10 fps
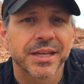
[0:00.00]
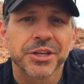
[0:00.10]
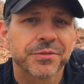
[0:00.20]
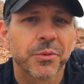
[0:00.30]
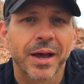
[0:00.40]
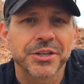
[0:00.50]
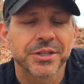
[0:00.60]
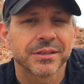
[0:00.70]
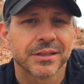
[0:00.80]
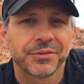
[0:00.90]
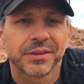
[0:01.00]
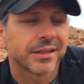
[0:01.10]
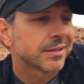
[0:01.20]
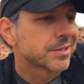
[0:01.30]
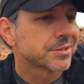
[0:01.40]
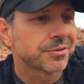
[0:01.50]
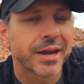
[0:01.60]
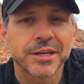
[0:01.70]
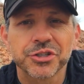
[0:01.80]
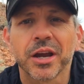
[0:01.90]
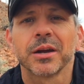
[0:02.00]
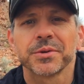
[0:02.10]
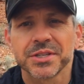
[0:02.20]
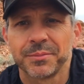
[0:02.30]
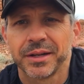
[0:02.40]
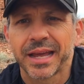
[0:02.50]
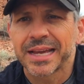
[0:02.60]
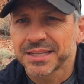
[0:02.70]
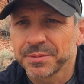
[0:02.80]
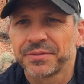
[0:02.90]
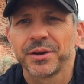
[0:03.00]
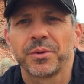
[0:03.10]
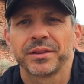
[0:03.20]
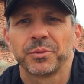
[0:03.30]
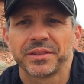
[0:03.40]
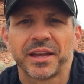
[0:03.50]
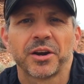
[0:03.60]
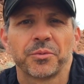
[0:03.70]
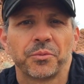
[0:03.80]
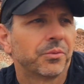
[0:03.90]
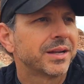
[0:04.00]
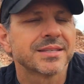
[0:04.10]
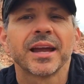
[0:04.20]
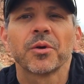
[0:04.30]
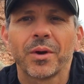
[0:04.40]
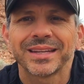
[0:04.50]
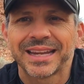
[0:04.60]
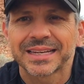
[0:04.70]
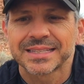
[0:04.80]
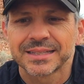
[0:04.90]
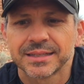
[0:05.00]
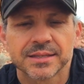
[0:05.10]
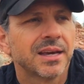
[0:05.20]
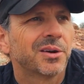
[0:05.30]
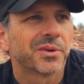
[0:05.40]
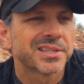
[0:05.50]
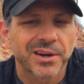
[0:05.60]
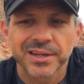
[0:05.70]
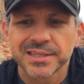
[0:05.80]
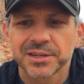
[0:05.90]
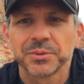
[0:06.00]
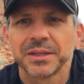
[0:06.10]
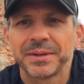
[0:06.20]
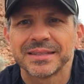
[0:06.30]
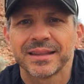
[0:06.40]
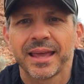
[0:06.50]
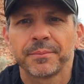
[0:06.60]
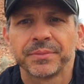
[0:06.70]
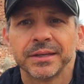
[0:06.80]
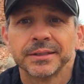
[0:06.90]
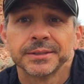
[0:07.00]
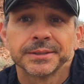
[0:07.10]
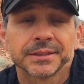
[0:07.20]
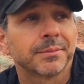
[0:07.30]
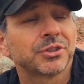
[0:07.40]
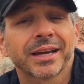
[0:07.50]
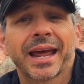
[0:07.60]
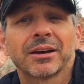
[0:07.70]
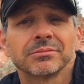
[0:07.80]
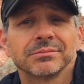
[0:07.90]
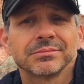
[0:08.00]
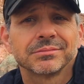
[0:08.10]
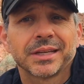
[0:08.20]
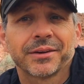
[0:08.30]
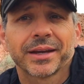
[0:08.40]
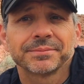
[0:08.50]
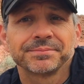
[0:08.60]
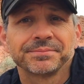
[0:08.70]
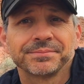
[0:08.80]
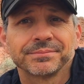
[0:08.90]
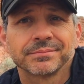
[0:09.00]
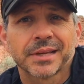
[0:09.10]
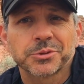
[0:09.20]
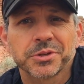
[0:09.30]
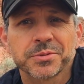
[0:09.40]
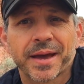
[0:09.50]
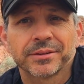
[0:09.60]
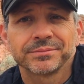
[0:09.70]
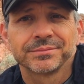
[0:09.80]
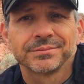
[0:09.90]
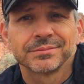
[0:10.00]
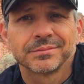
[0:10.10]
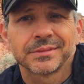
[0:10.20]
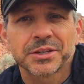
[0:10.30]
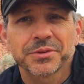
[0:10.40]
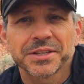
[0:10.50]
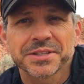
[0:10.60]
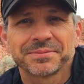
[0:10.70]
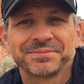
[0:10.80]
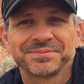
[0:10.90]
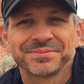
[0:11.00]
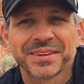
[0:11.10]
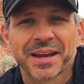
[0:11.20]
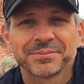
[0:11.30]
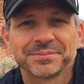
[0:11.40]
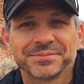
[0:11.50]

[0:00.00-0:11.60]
Thank you for watching. If you think this is great, share it with someone. Ask them if they want what their what is their what next is. What does architect really mean to them? Come check it out. At any rate, that's what it's about. Thanks for listening. Bye.